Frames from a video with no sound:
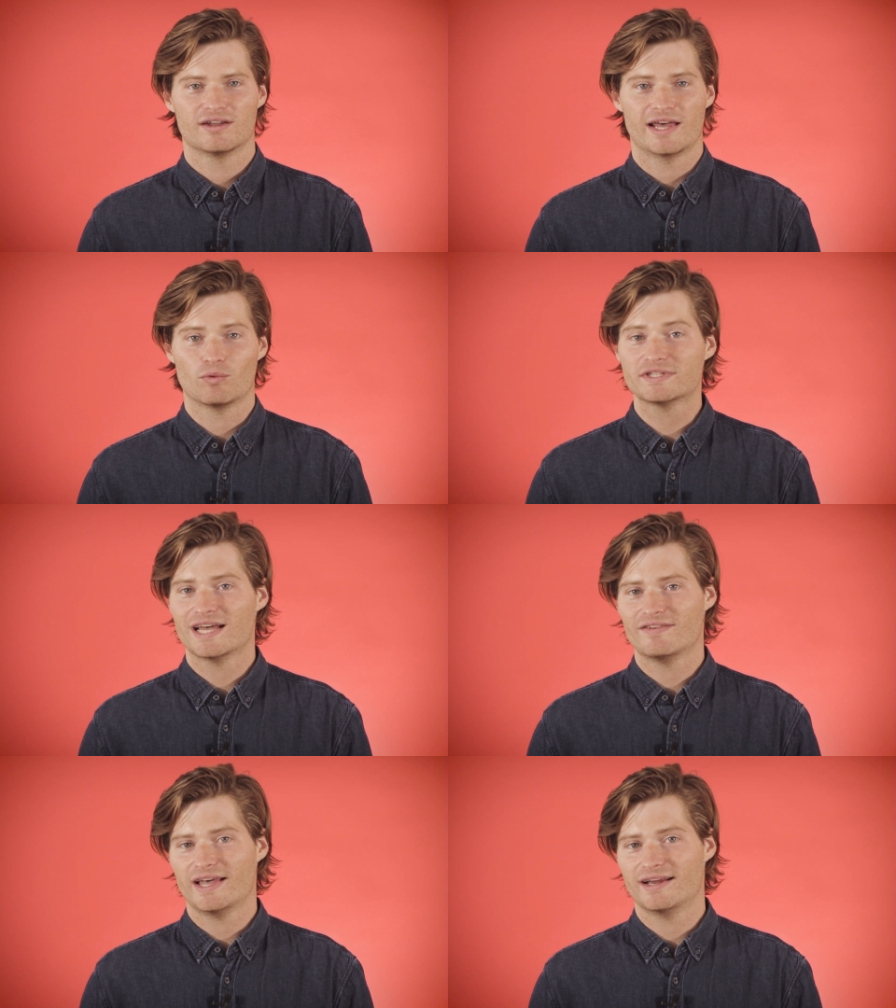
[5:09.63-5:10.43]
and want to
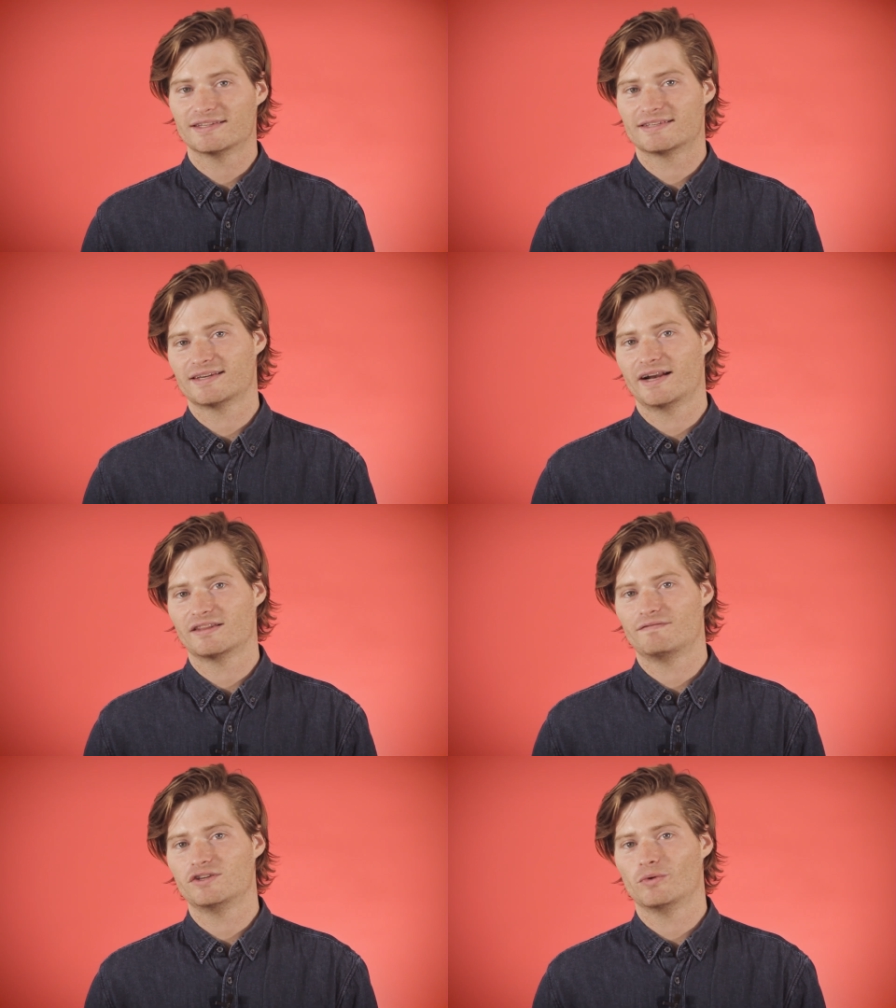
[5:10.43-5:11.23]
have a hand in designing
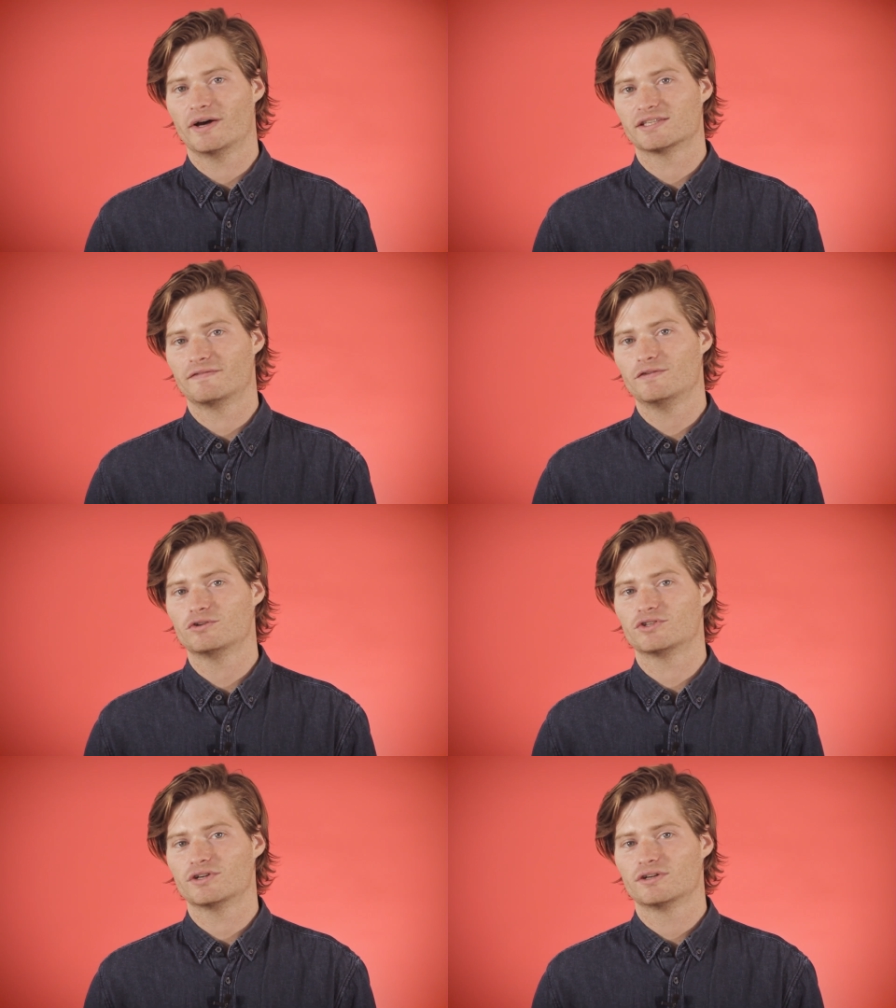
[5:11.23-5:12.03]
the VUIs of the
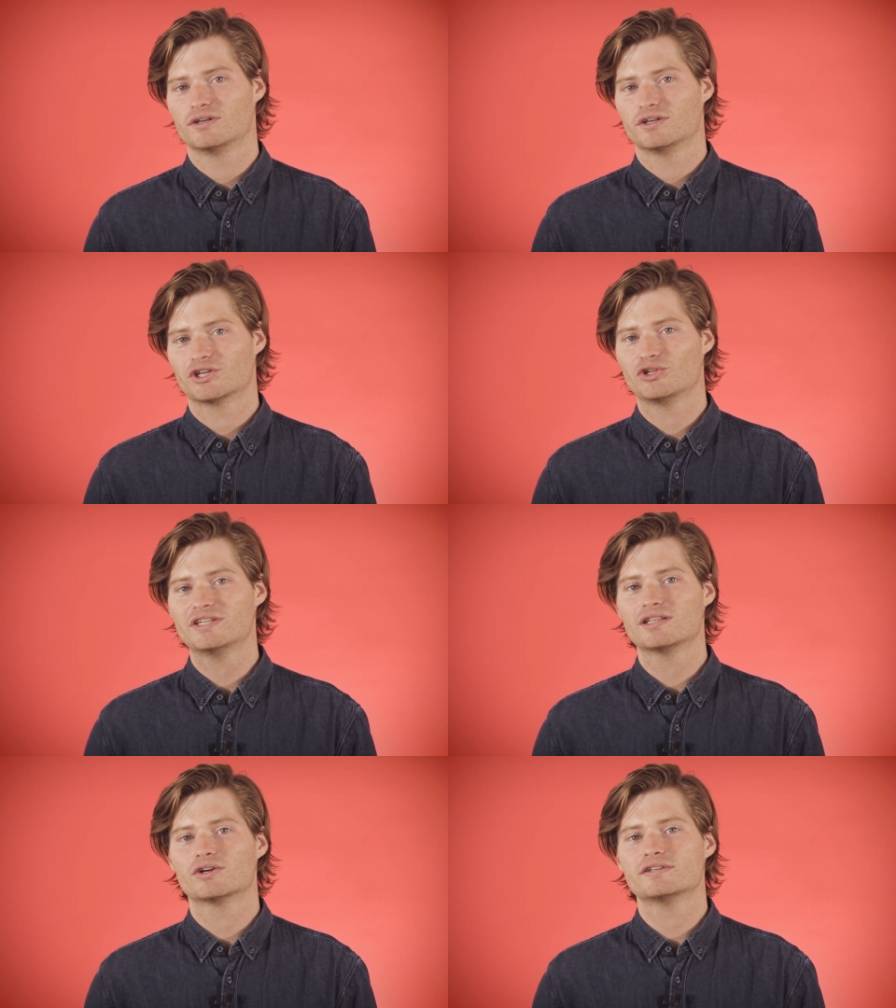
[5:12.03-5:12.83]
future, you'll need
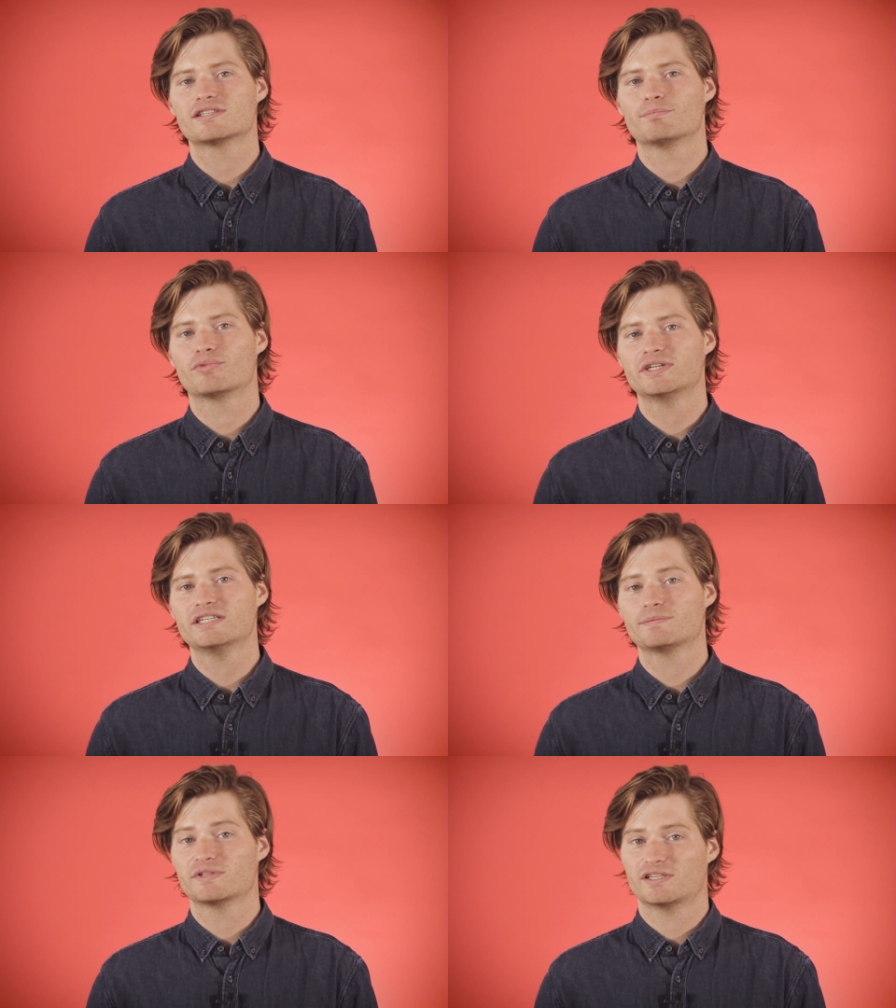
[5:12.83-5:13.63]
to learn some pretty
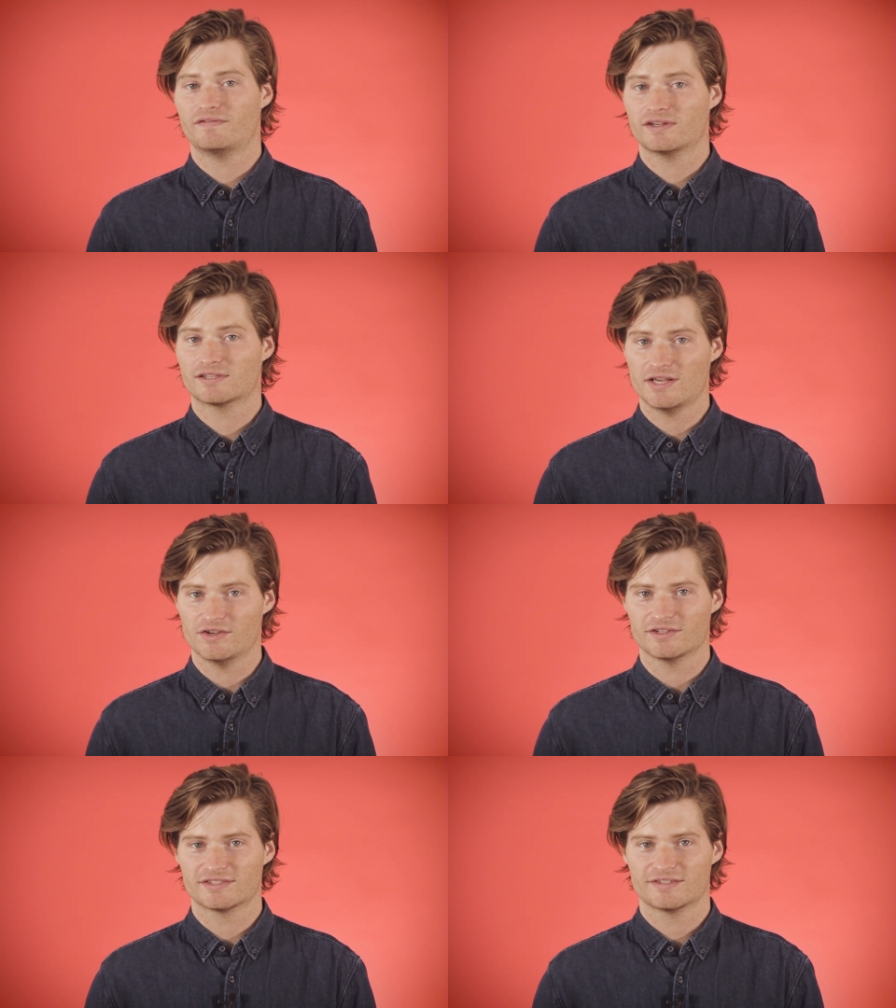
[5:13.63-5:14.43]
specific
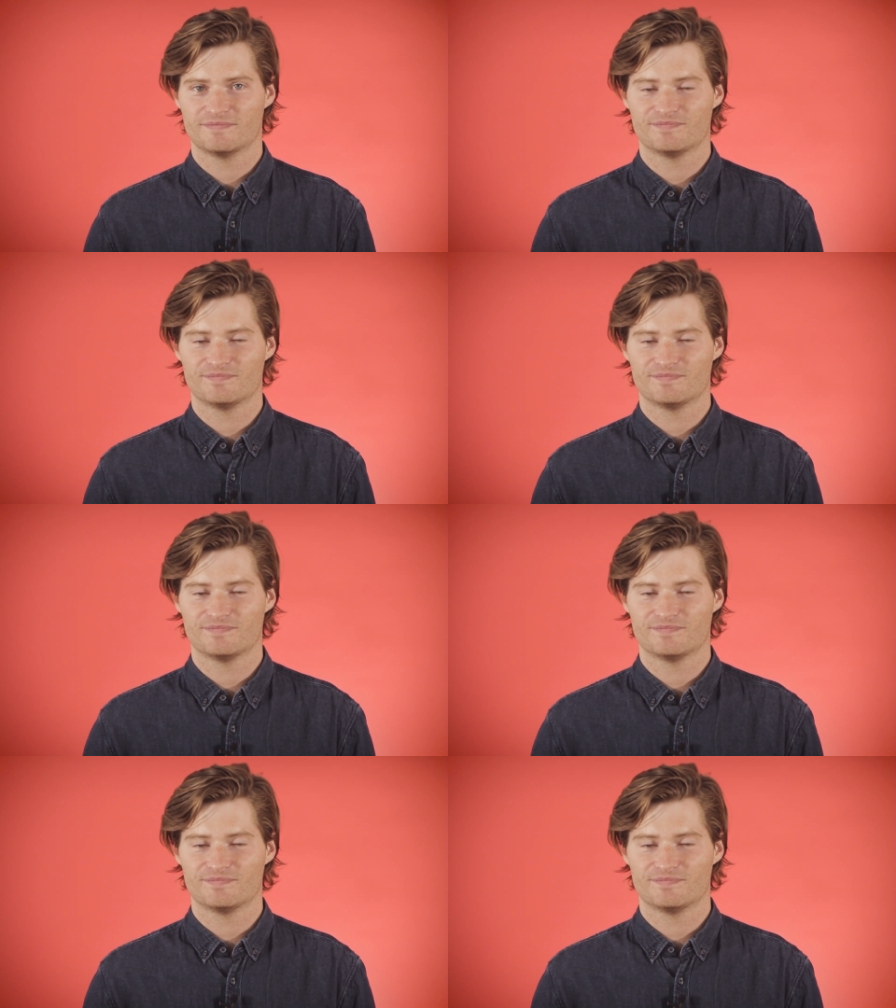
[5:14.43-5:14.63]
skills.